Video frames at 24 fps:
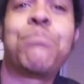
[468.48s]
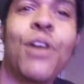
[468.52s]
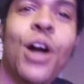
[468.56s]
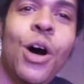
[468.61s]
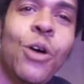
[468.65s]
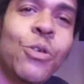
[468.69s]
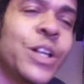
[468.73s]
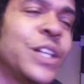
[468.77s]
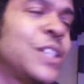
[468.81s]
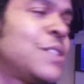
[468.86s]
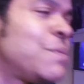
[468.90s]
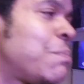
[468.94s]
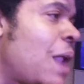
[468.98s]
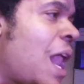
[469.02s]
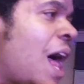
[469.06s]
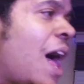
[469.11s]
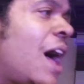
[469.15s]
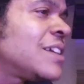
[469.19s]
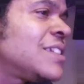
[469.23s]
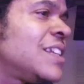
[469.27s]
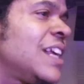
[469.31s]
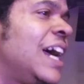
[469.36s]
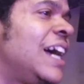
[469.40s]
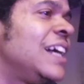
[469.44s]
Brodix
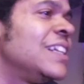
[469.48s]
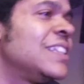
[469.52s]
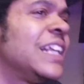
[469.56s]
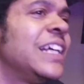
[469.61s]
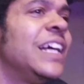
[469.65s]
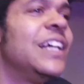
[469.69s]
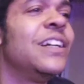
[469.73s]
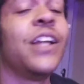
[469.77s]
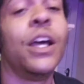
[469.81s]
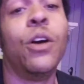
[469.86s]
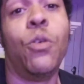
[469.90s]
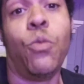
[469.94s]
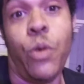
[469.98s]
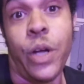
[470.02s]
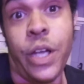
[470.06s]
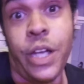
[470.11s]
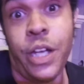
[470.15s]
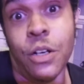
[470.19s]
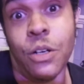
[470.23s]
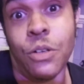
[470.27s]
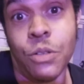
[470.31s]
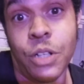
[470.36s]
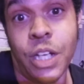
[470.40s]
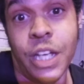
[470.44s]
blocks out there that
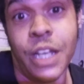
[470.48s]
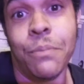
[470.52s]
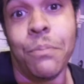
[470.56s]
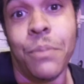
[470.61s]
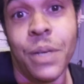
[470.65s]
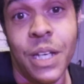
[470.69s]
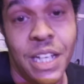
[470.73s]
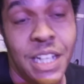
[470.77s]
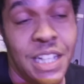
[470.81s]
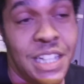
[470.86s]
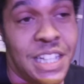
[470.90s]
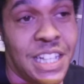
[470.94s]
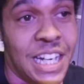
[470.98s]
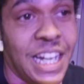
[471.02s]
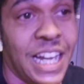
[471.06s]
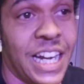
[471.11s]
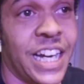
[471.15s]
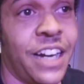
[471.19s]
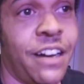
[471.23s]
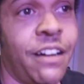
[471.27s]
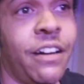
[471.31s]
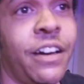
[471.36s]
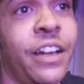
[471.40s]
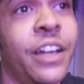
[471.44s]
will get me into that
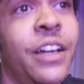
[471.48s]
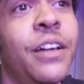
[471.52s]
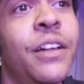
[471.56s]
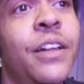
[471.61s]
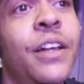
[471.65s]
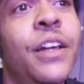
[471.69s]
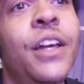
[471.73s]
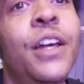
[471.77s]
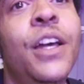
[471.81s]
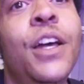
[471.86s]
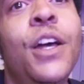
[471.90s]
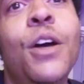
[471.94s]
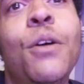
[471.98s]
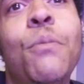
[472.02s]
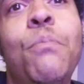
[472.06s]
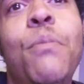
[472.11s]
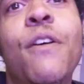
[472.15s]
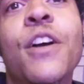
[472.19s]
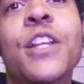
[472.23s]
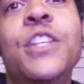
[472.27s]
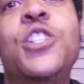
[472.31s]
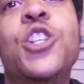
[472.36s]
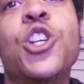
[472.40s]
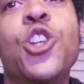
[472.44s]
area,
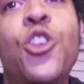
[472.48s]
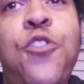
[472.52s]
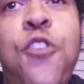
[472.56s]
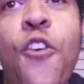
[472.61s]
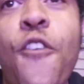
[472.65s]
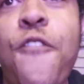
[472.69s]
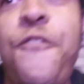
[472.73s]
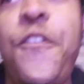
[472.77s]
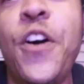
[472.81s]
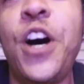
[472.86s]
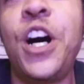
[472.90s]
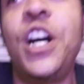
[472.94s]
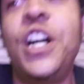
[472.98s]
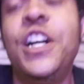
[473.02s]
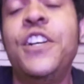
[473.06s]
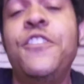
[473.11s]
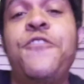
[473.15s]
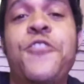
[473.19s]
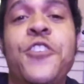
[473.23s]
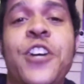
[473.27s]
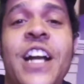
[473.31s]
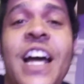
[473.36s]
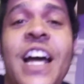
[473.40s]
but just for fun, for